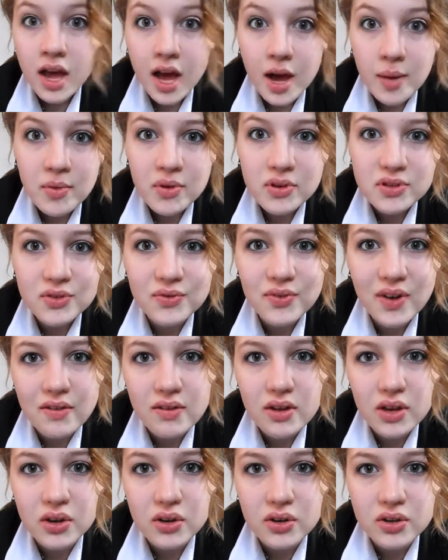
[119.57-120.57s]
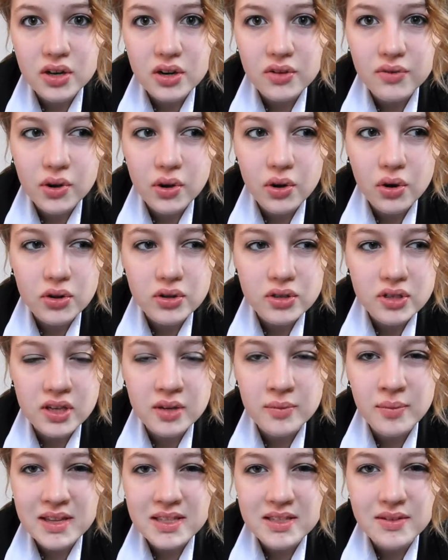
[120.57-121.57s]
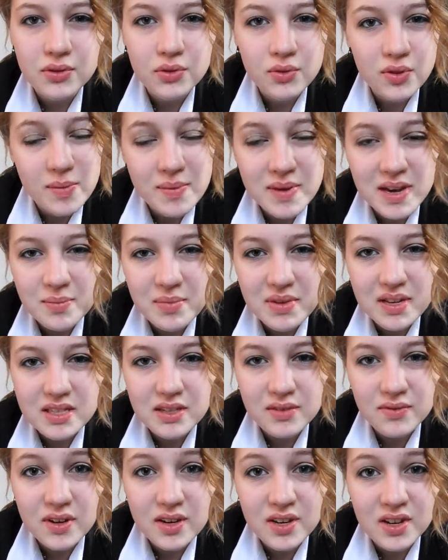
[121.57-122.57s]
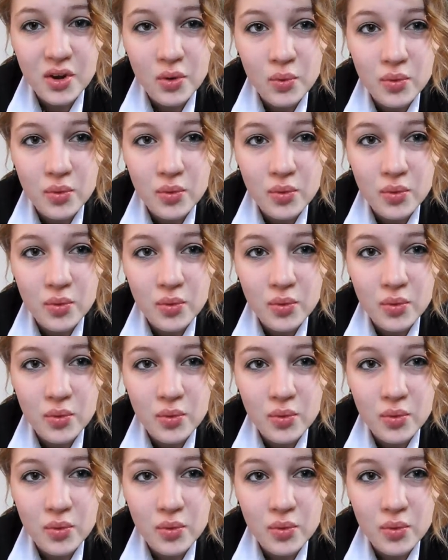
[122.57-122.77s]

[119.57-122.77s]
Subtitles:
I'm also very good at recording massive 3-minute bits of video